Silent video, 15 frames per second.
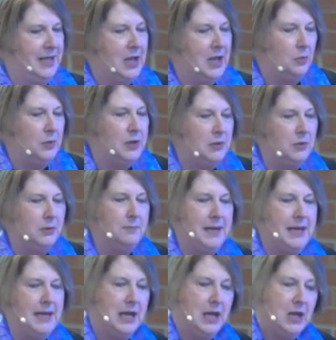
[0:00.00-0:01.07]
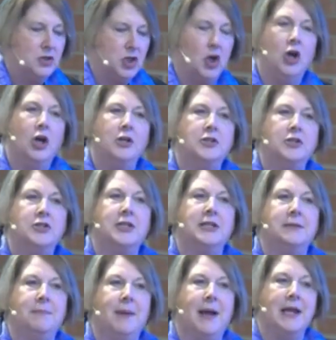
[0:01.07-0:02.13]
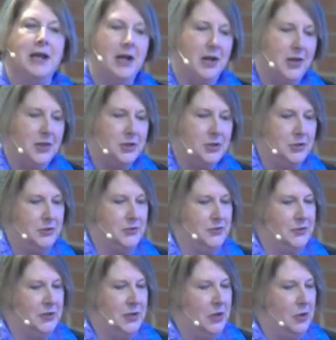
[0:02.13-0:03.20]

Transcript: We will be taunted by others